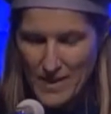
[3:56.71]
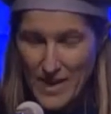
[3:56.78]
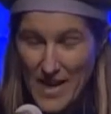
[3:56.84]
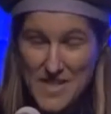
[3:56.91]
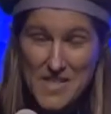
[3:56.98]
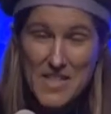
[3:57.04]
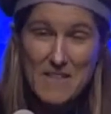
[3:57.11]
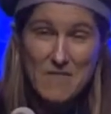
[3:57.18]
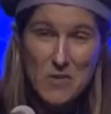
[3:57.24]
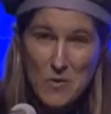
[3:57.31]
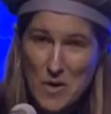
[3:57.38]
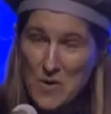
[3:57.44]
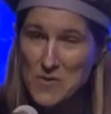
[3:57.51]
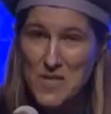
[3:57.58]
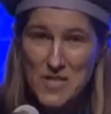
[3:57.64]
I didn't even know what
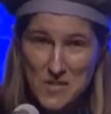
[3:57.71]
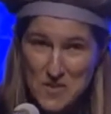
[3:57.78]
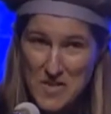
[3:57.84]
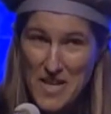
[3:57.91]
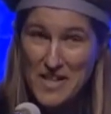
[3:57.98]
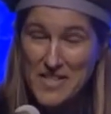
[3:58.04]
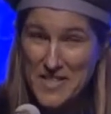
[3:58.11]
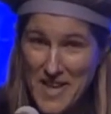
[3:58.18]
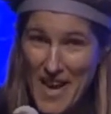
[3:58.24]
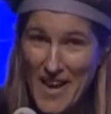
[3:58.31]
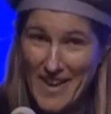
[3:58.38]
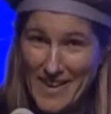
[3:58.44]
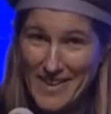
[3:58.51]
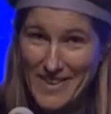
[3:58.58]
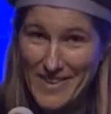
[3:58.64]
I was going to do the next day.